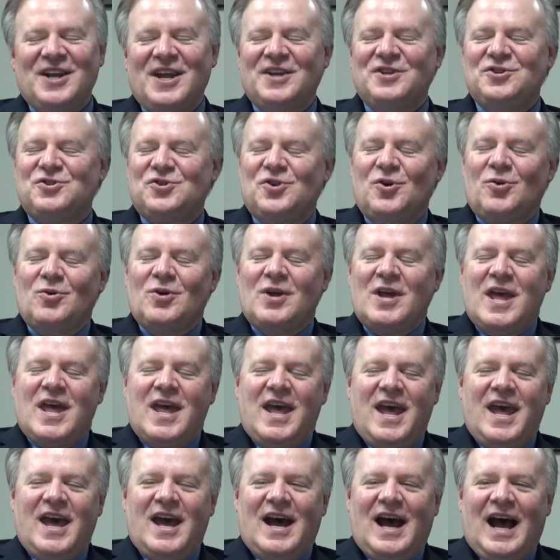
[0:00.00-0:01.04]
And so
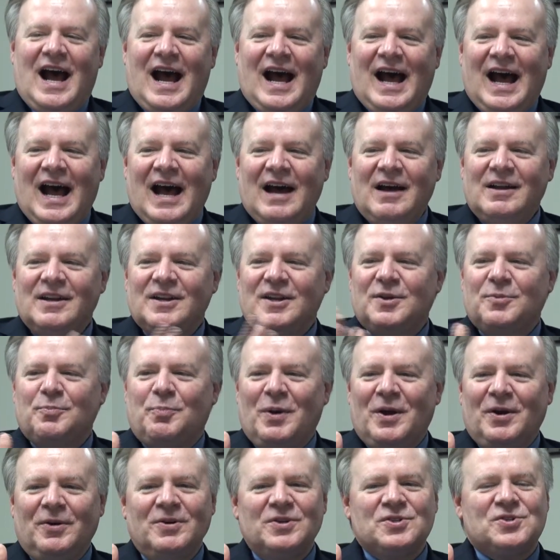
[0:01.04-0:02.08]

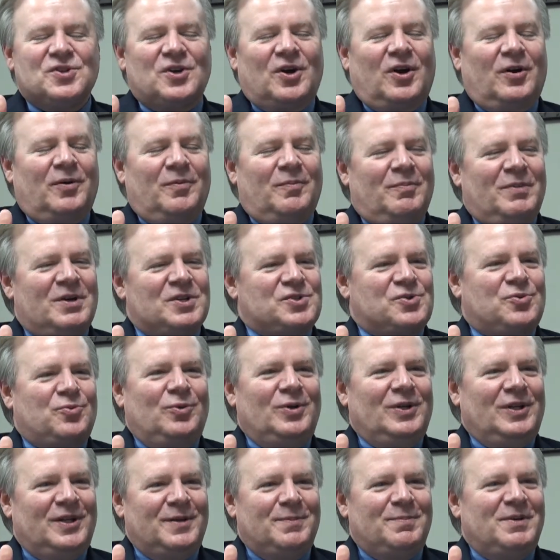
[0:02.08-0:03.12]
parents
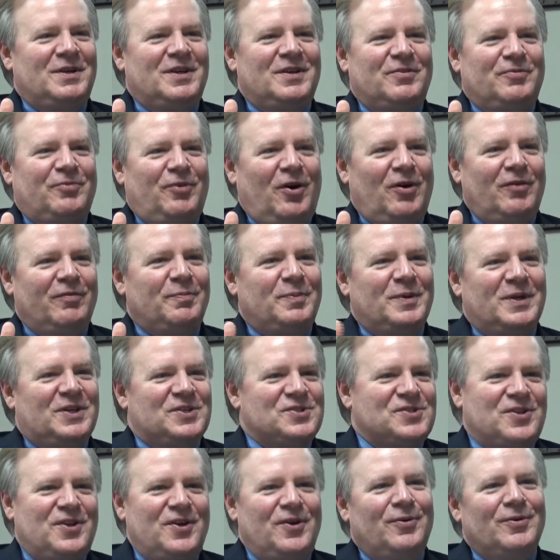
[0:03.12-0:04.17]
must really be involved
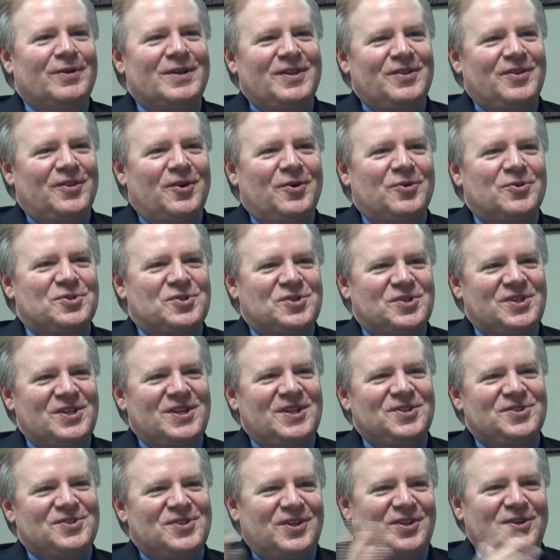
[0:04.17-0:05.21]
because they're in those
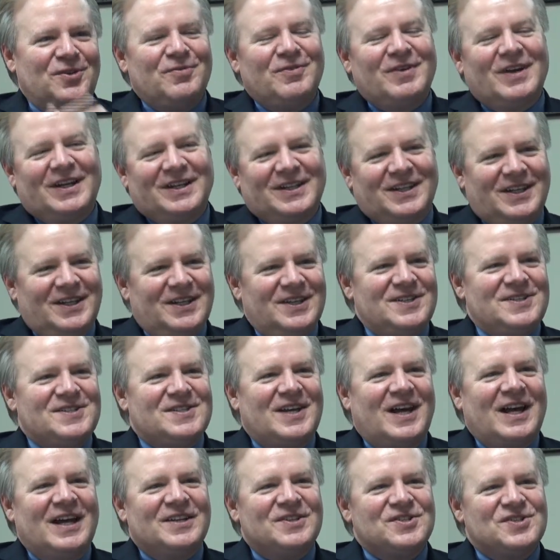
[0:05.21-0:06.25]
seats and you've got
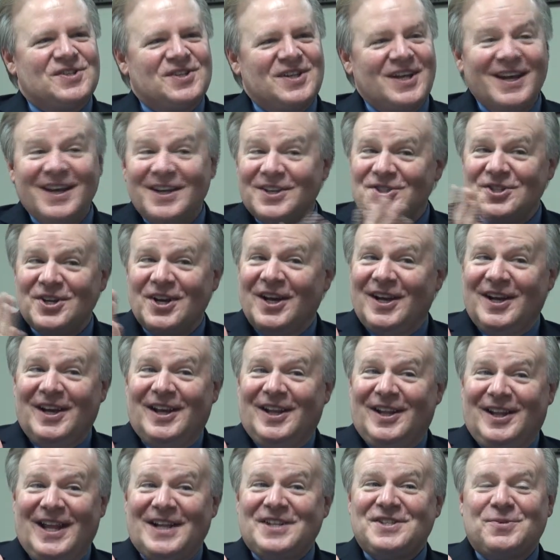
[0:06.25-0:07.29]
kids on stage.
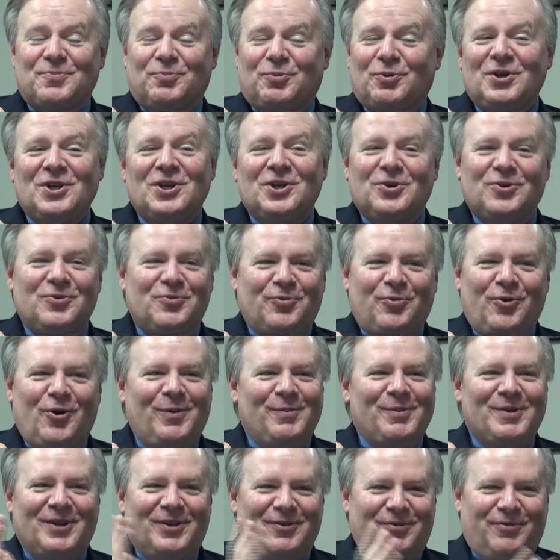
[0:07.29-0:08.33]
Yeah. That's a pretty good
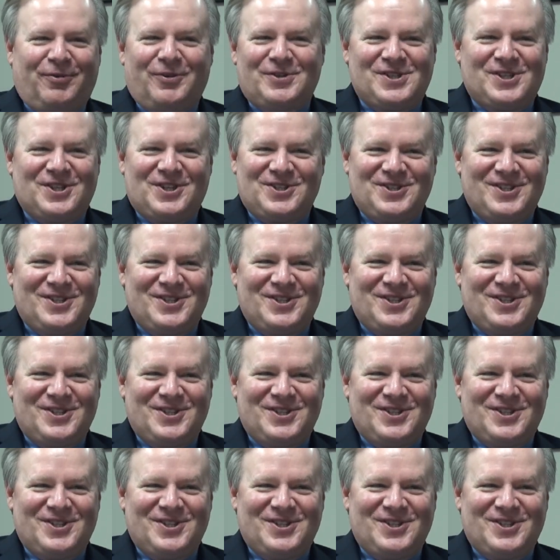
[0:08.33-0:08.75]
formula for